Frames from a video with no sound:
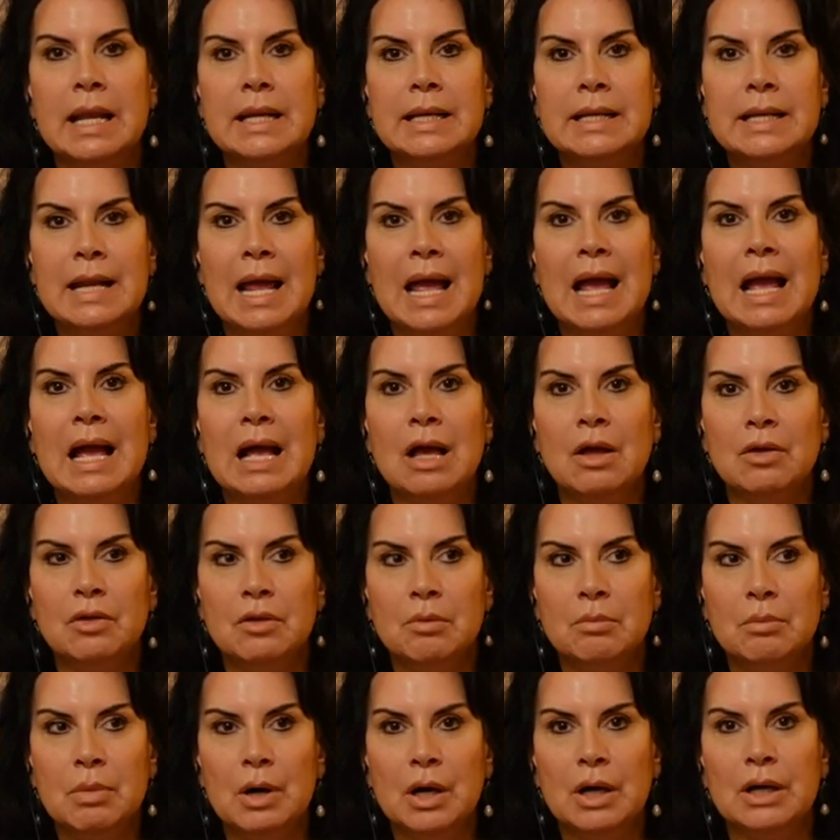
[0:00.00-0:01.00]
and now
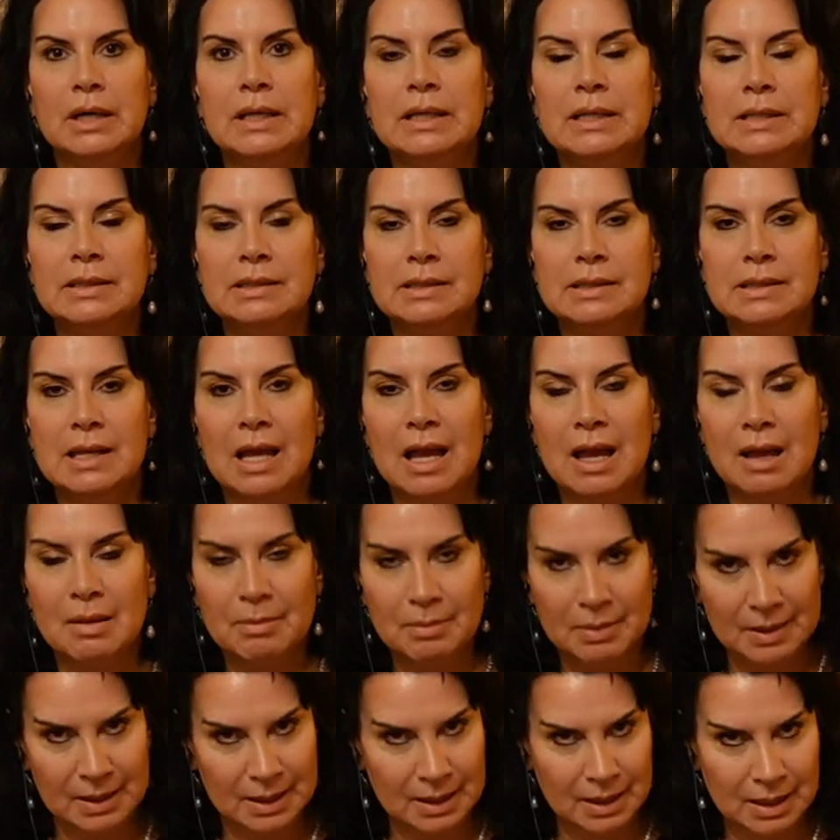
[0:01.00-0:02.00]
the body is
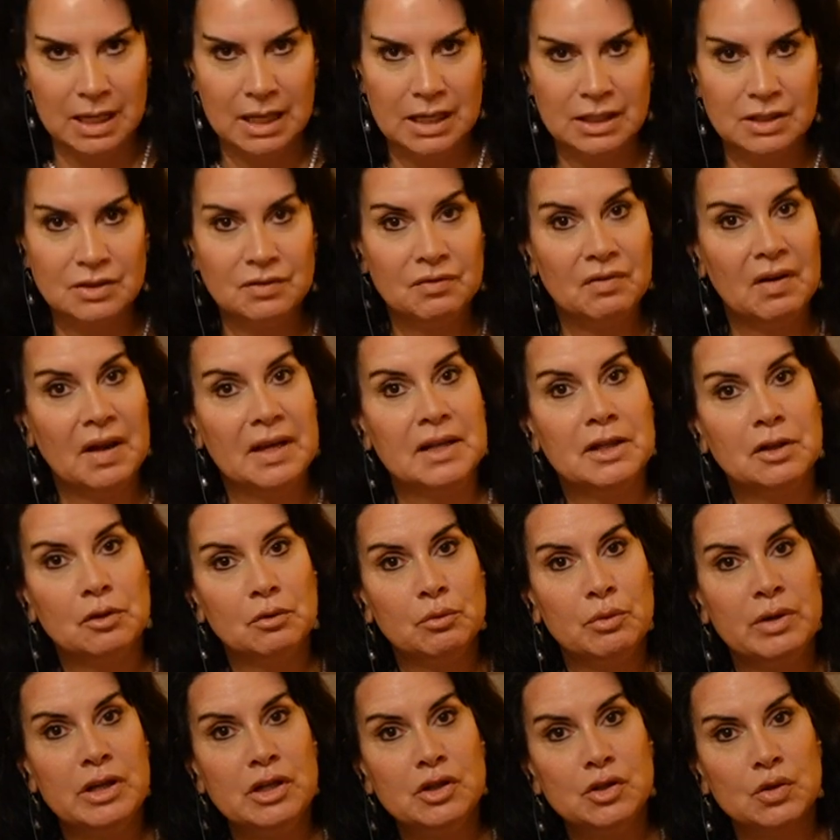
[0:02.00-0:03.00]
tapping its
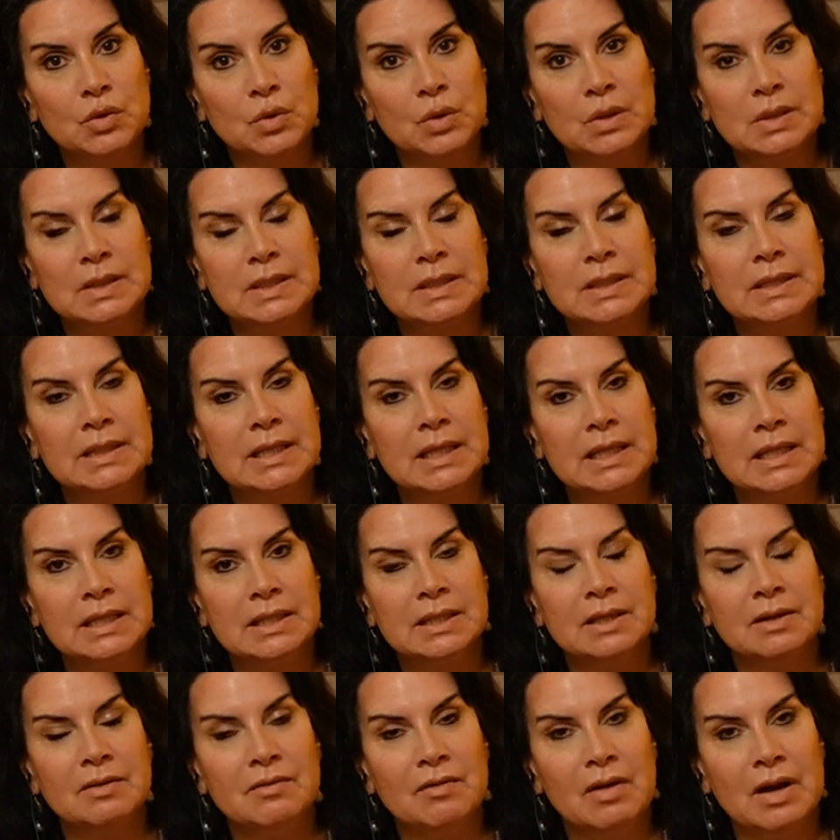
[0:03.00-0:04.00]
vital resources in
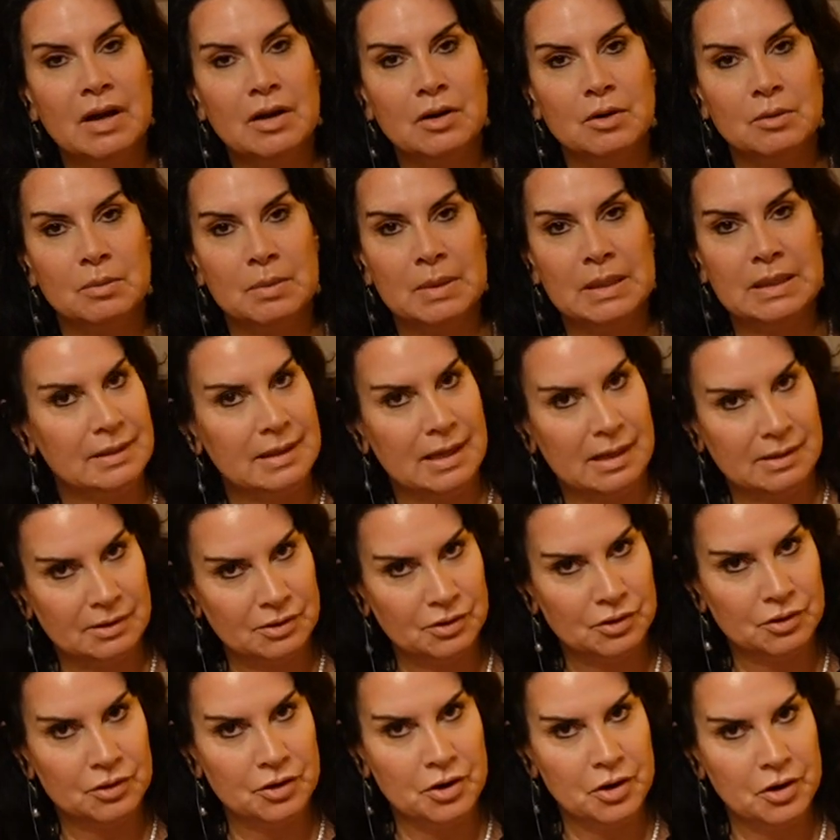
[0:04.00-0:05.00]
its environment.
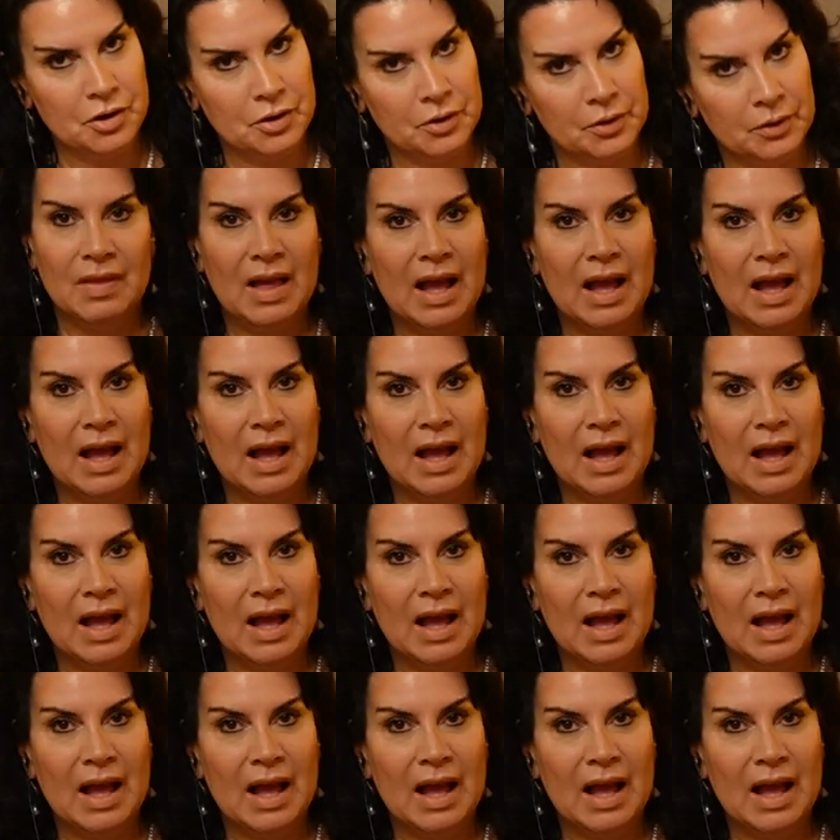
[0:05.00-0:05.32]
Yes or no?